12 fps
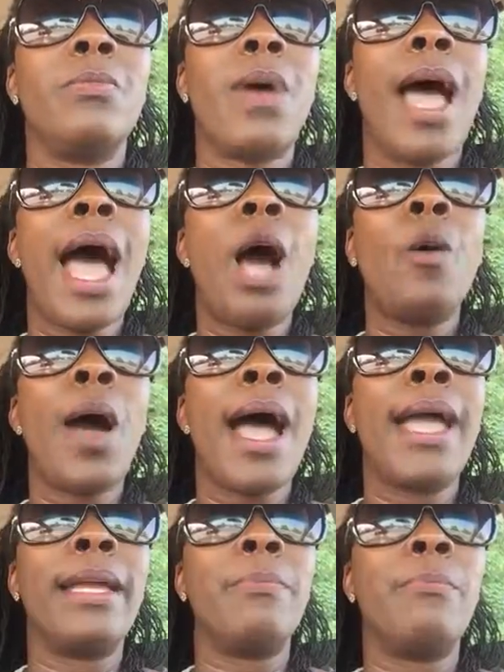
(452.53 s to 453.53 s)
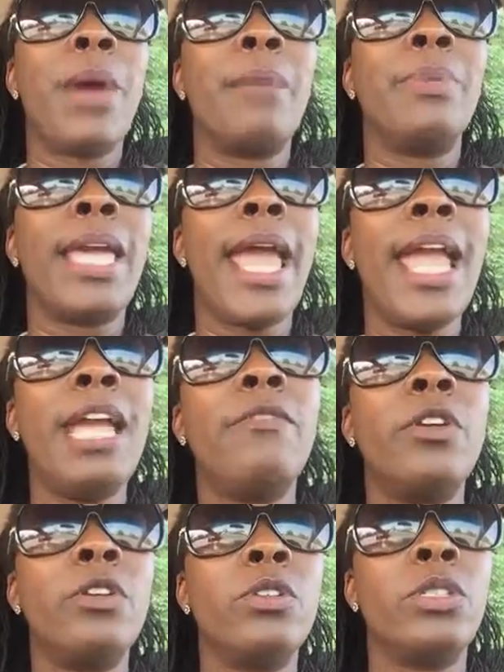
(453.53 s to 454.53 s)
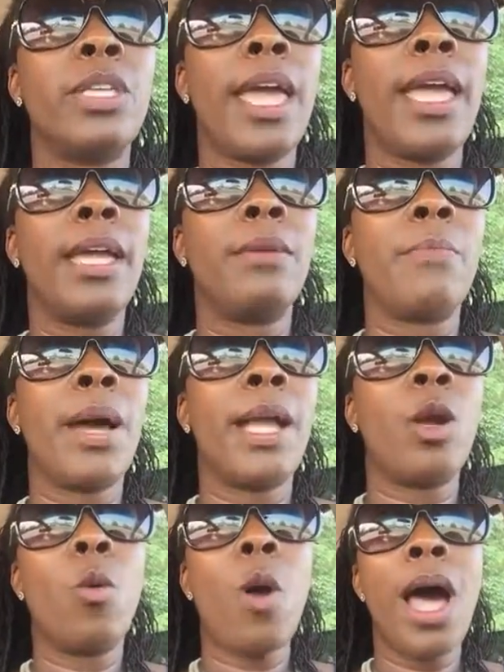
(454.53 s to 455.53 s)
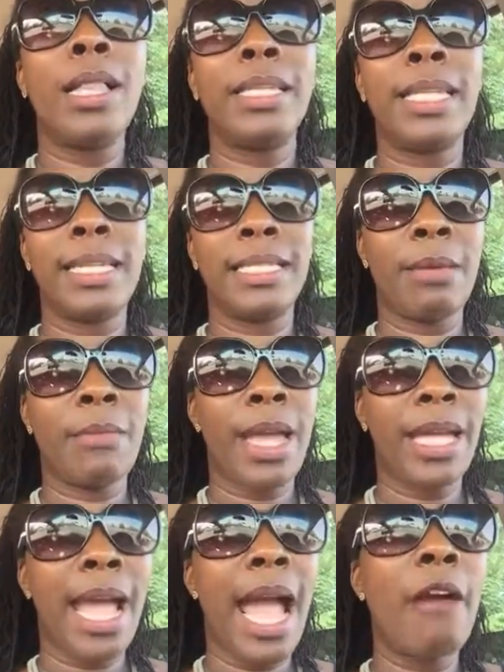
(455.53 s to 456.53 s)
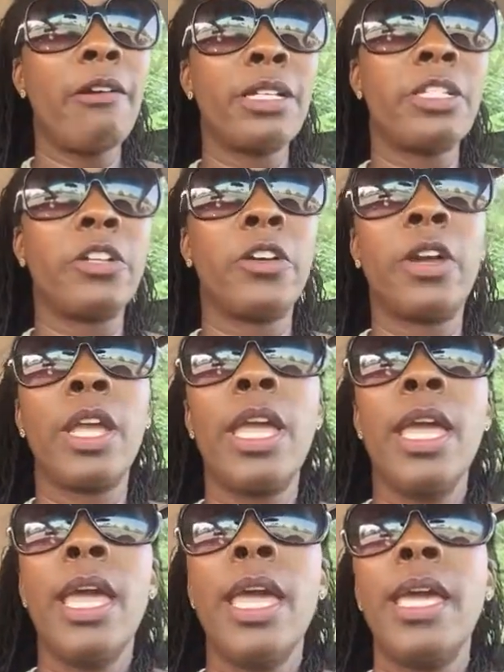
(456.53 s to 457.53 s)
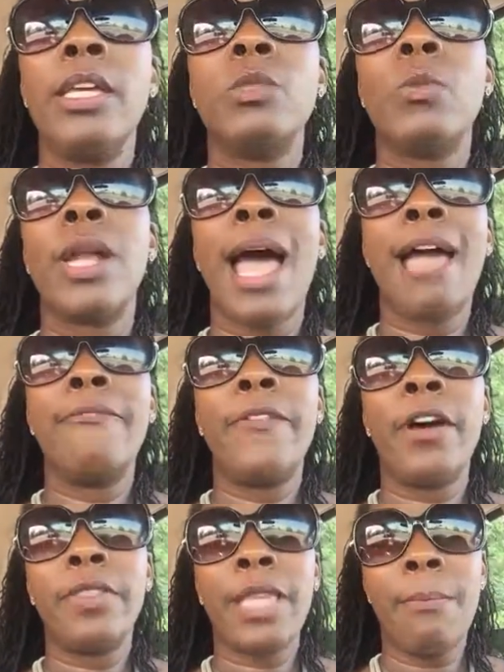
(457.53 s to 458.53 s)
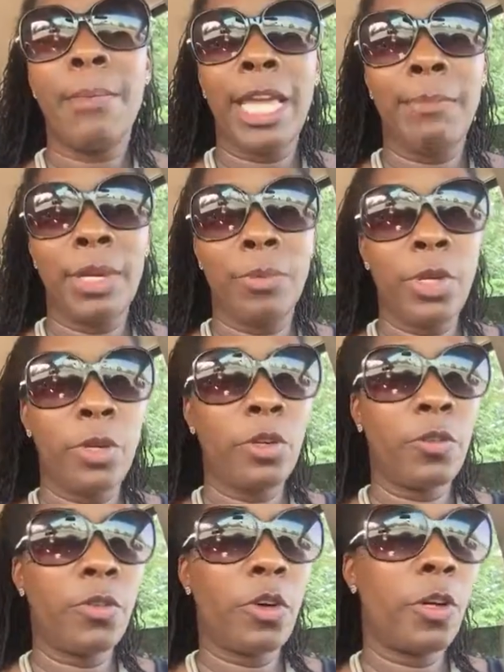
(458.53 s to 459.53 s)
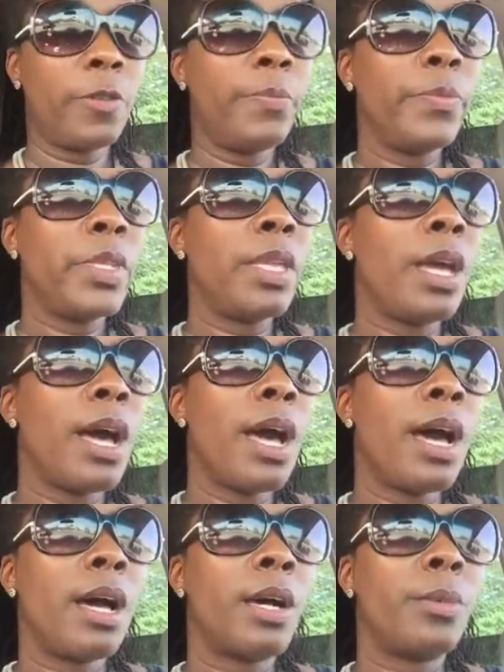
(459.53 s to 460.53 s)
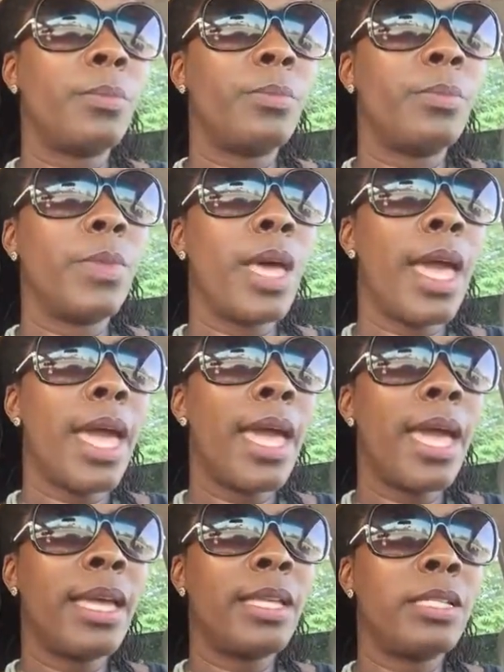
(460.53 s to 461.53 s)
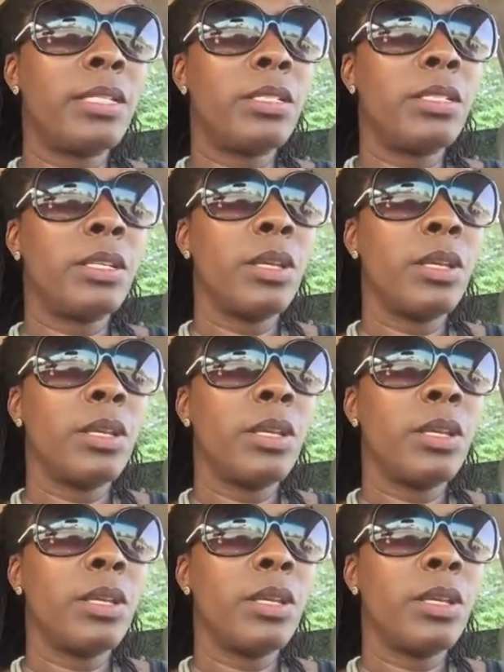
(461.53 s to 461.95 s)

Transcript: how I my behaviors and my qualities and my character is what I felt that made me beautiful. Um, and